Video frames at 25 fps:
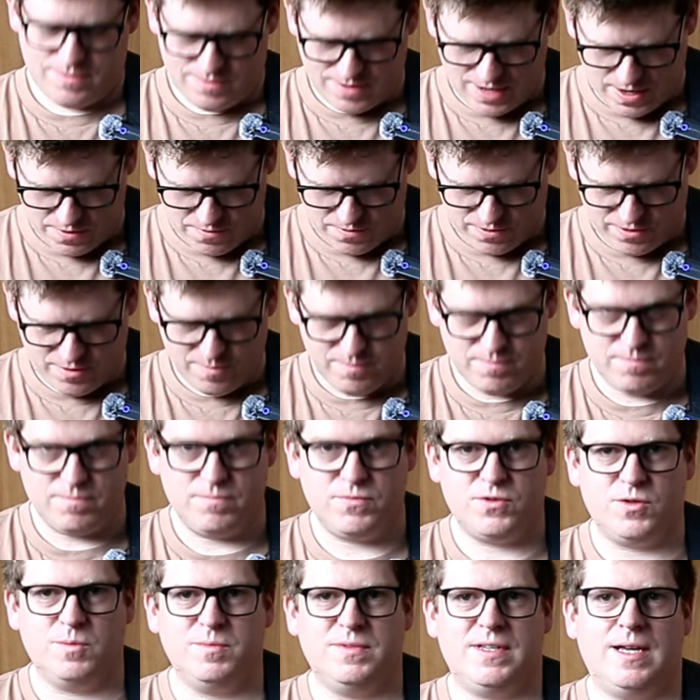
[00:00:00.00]
And our thumb
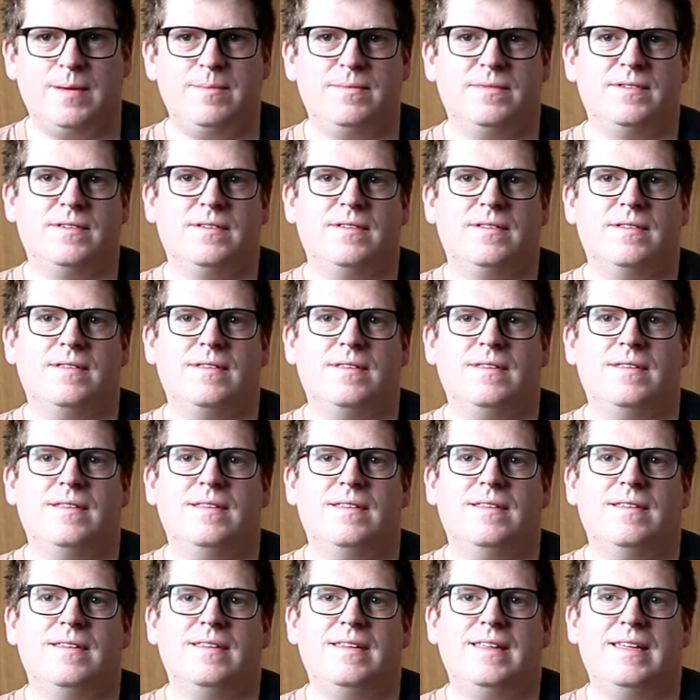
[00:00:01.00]
sometimes
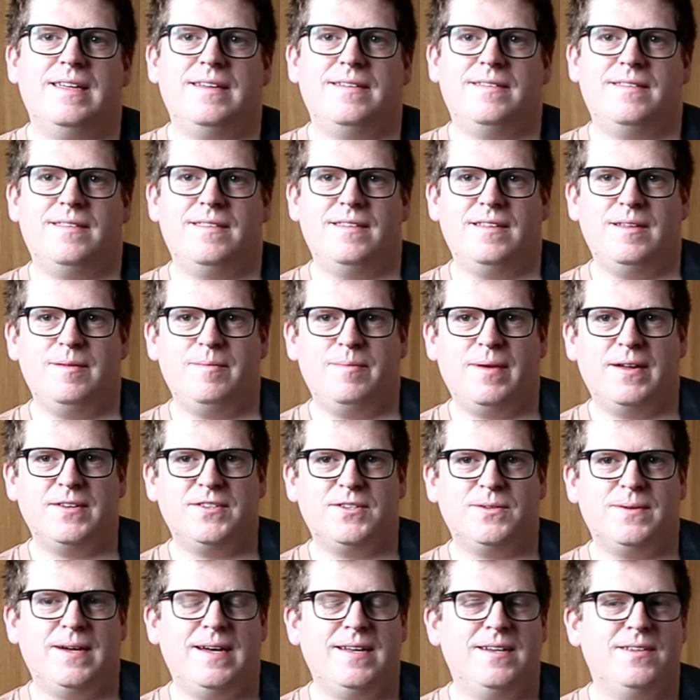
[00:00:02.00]
hits the
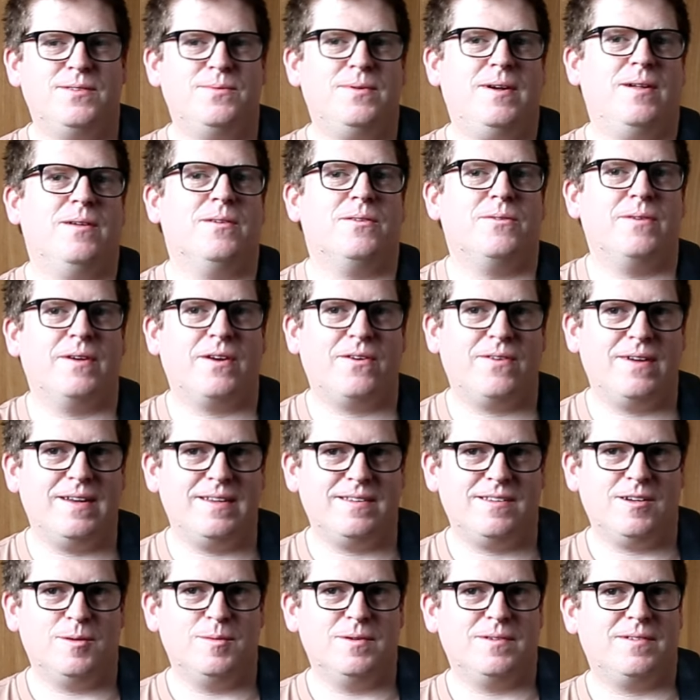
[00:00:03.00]
banjo head as well, so it
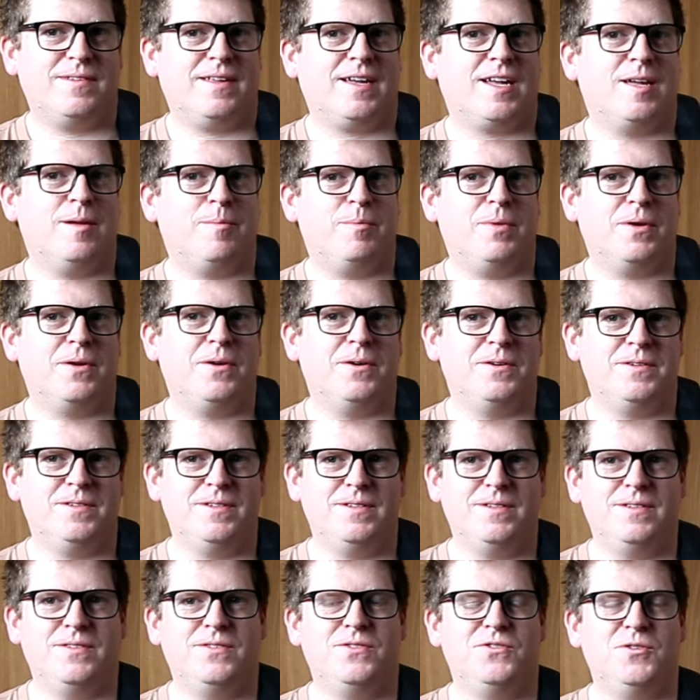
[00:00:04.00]
creates almost like a
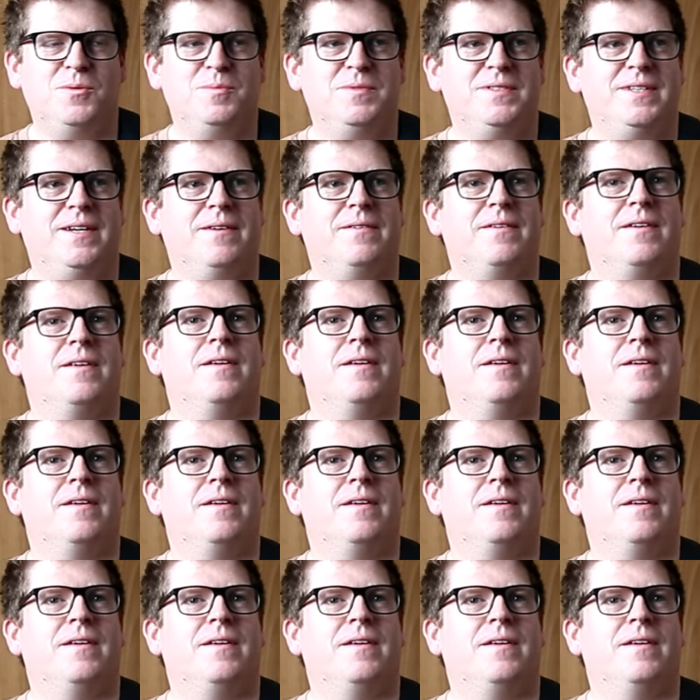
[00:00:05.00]
percussion drum sound.